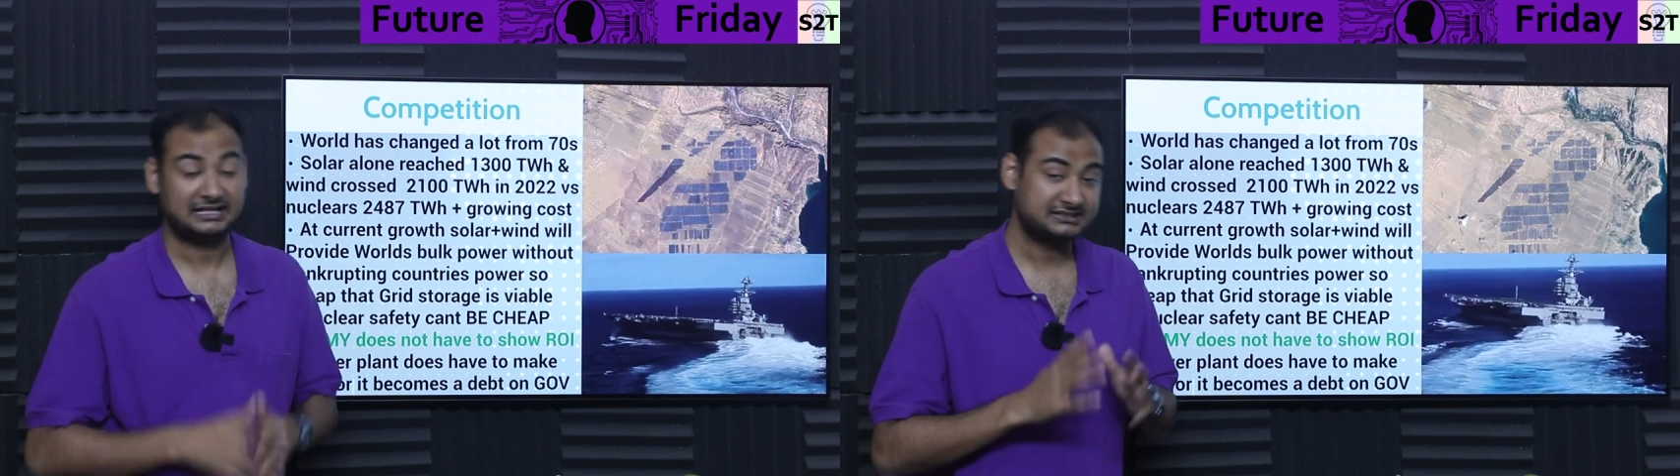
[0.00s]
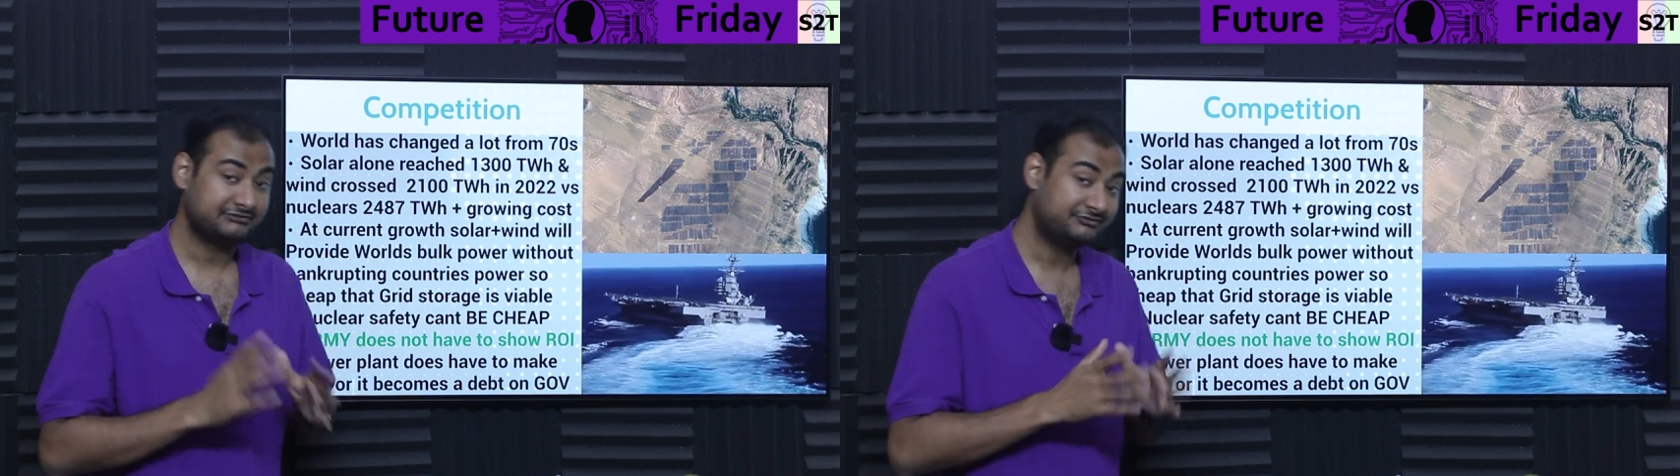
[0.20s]

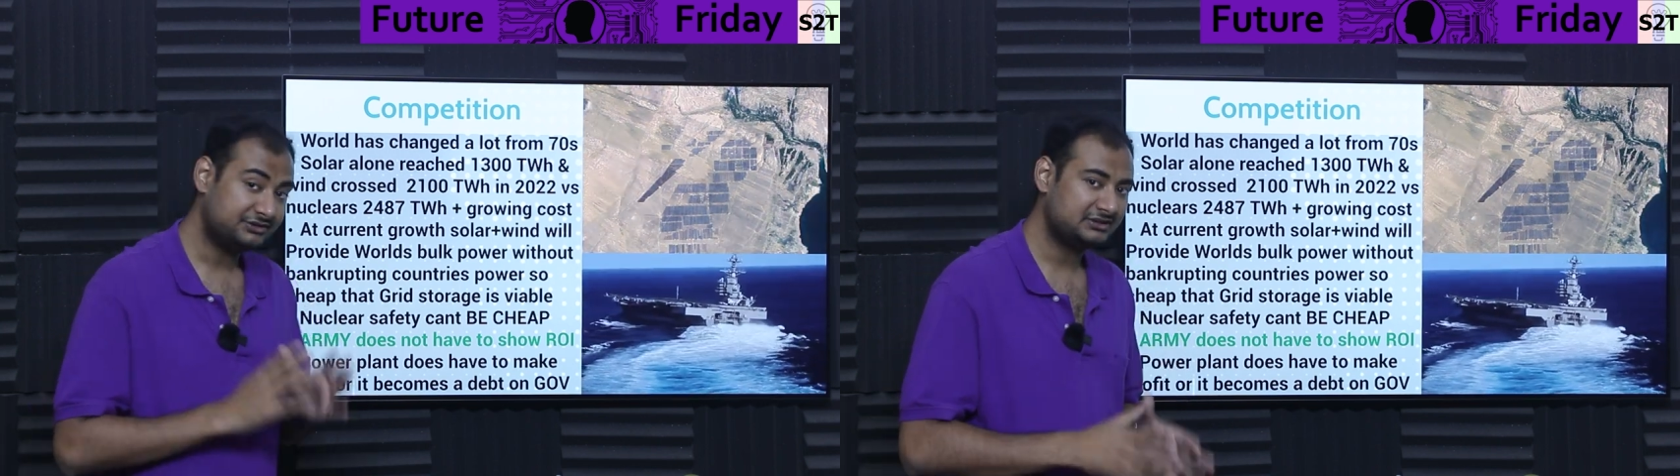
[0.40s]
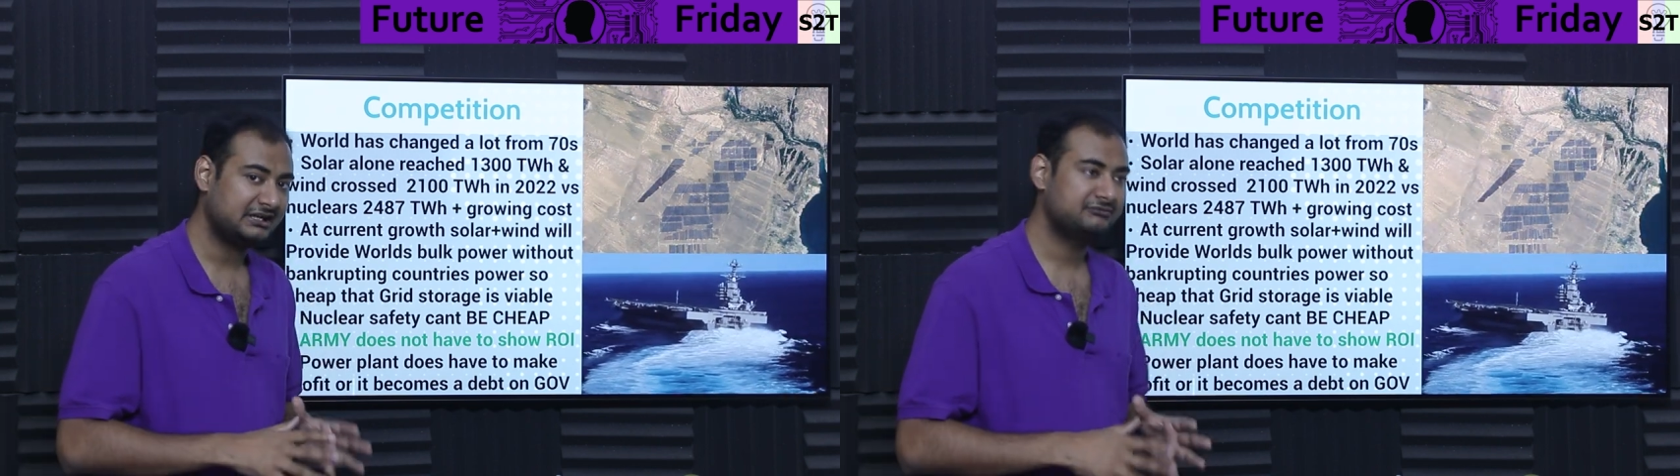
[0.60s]
That's the
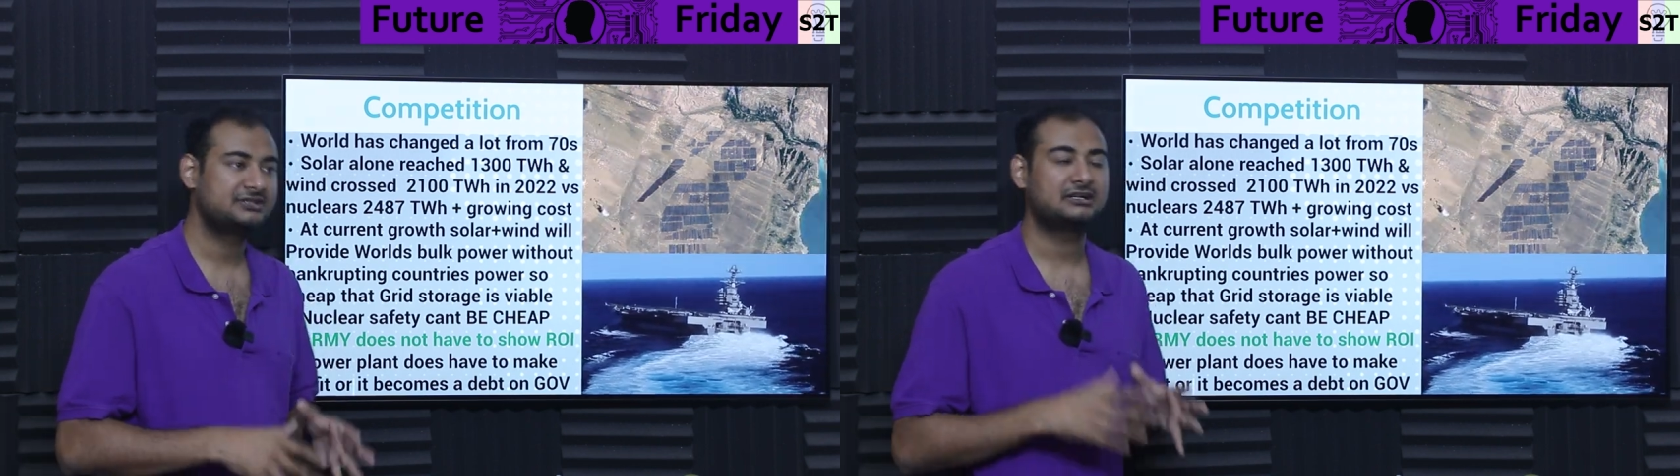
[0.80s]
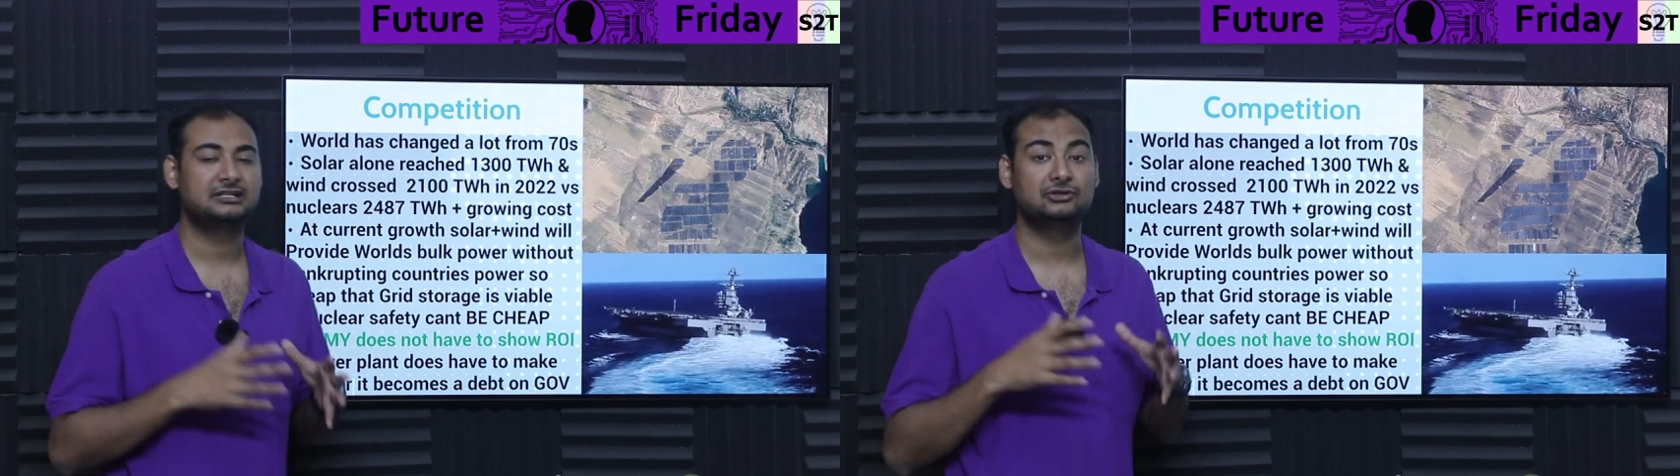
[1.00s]
first time
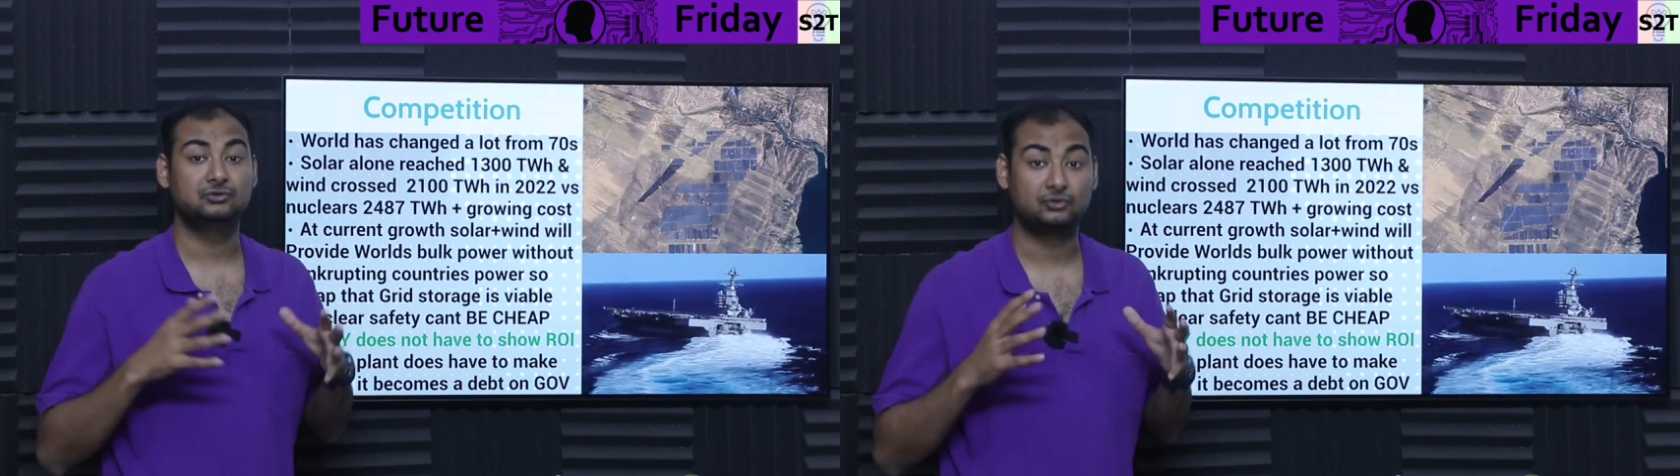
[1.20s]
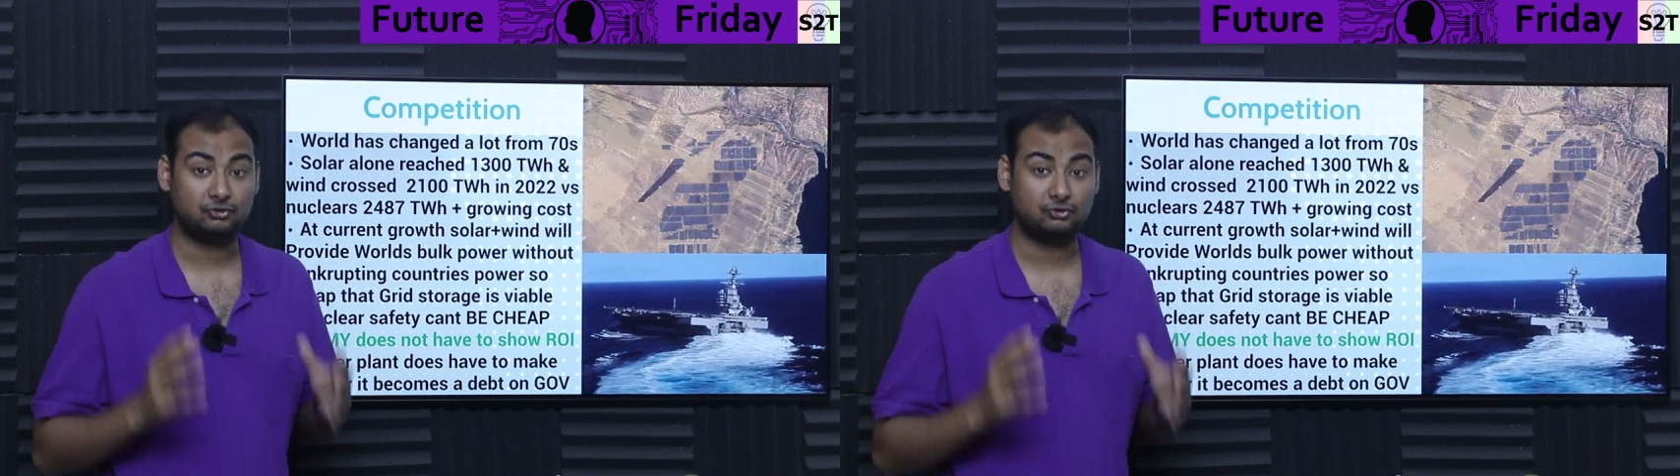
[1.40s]
we started to